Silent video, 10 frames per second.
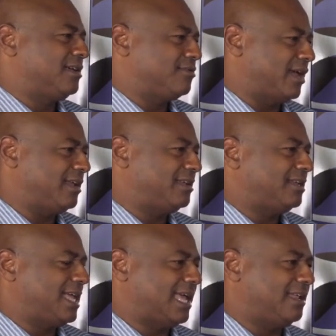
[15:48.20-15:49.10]
right?
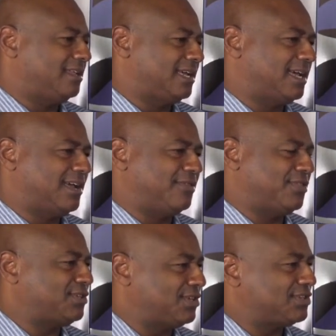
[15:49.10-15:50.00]
And
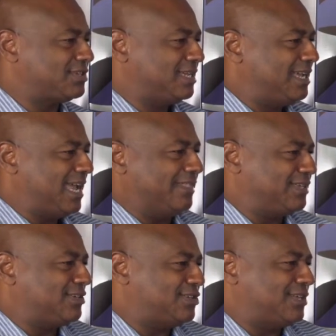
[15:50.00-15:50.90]
this is
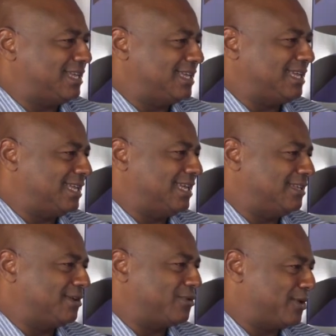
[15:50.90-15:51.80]
in
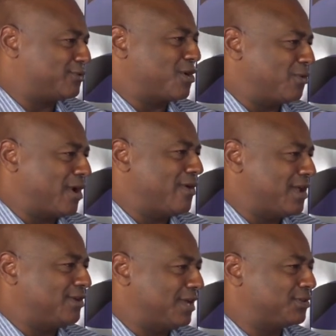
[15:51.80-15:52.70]
the Greater Toronto
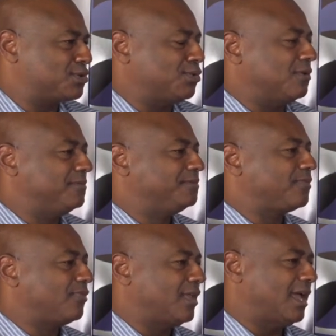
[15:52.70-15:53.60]
area at a school.
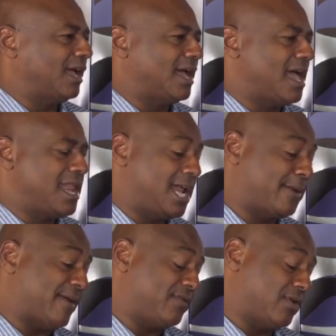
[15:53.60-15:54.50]
And I ended up
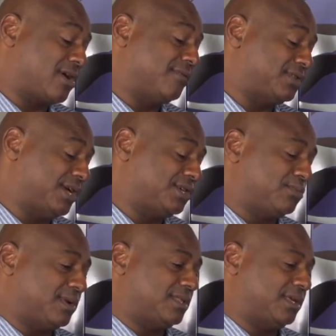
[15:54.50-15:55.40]
having a conversation
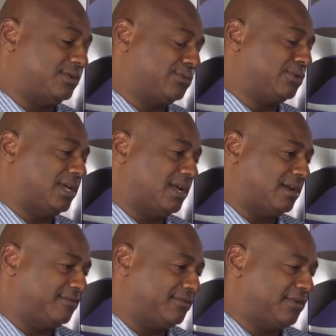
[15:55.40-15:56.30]
with the
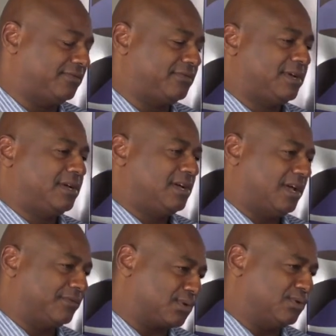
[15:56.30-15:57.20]
superintendent of
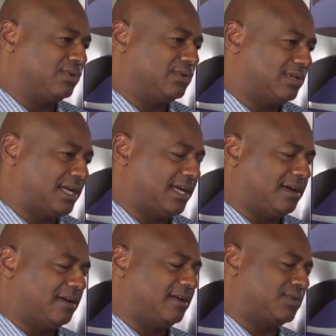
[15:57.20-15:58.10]
the school
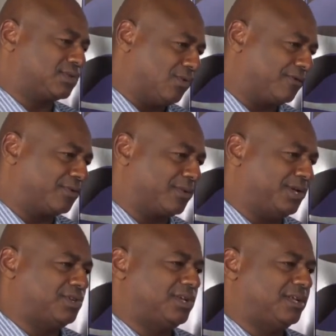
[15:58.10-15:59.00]
for the
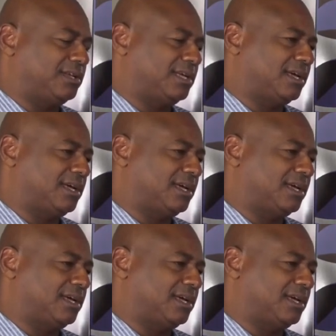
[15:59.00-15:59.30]
region, and